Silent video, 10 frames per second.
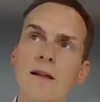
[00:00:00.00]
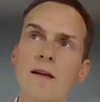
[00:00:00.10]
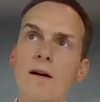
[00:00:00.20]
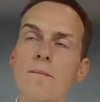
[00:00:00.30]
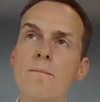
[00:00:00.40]

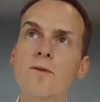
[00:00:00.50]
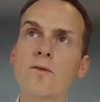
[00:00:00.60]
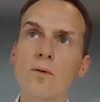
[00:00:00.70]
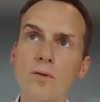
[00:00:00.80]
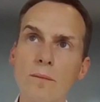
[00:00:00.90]

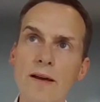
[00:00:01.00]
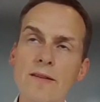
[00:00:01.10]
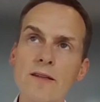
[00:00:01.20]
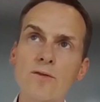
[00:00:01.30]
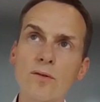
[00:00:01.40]
So by
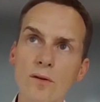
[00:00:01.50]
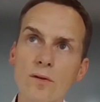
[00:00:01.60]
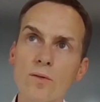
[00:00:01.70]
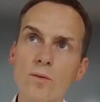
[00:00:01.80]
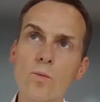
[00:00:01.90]

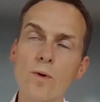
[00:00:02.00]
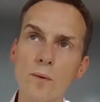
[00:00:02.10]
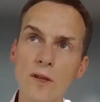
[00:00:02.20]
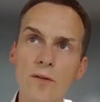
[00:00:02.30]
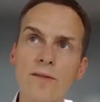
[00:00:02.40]
nature,
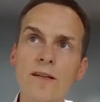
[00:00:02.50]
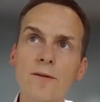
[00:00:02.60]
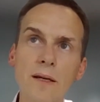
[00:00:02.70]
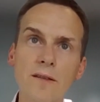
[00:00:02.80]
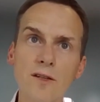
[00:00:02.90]
we know the
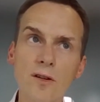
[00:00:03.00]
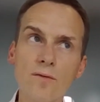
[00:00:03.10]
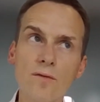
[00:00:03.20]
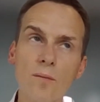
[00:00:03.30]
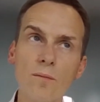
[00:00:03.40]

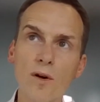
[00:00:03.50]
expectation from